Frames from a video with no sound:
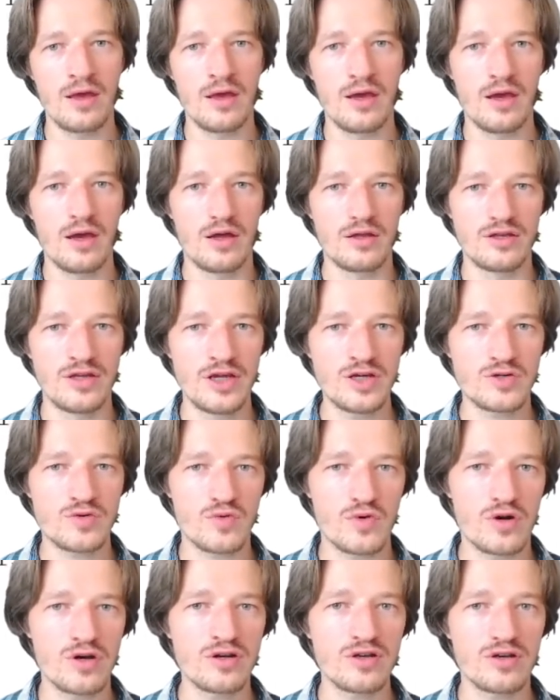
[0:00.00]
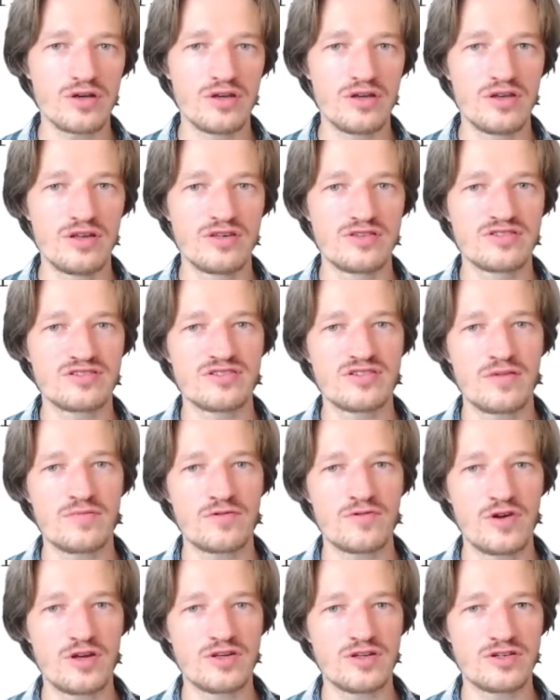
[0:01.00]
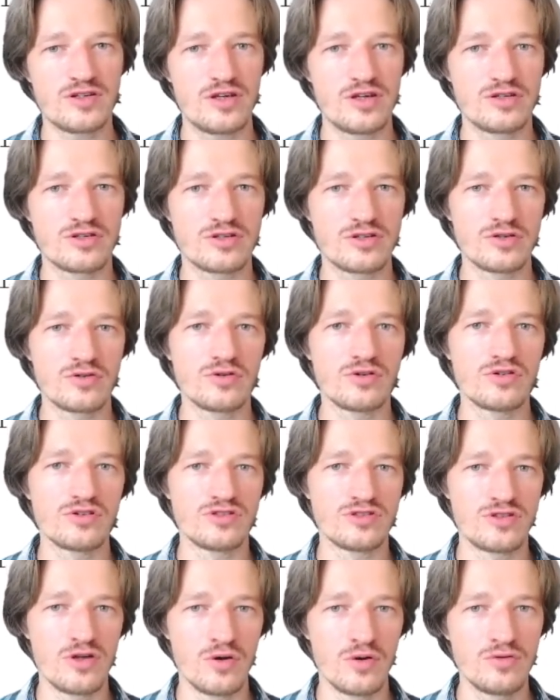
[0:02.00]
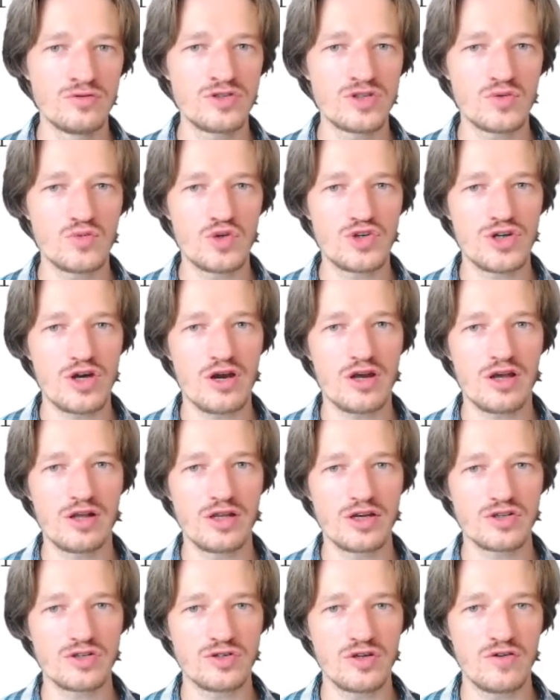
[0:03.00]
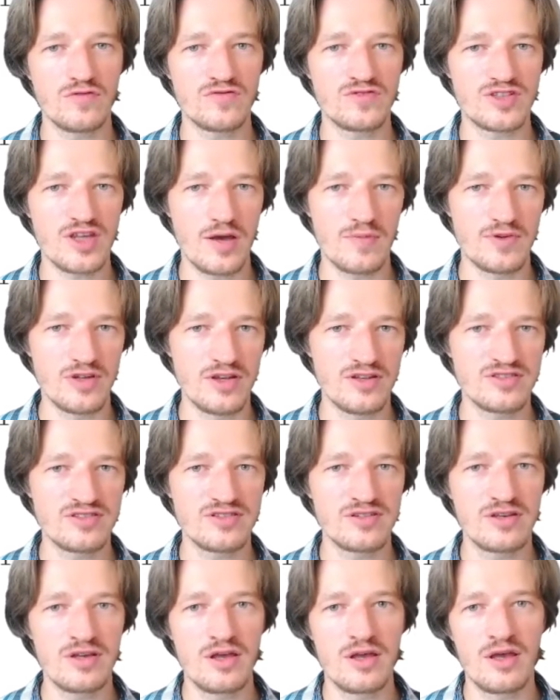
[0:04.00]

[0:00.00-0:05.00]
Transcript: A network is separated into zones, which are a collection of subnets.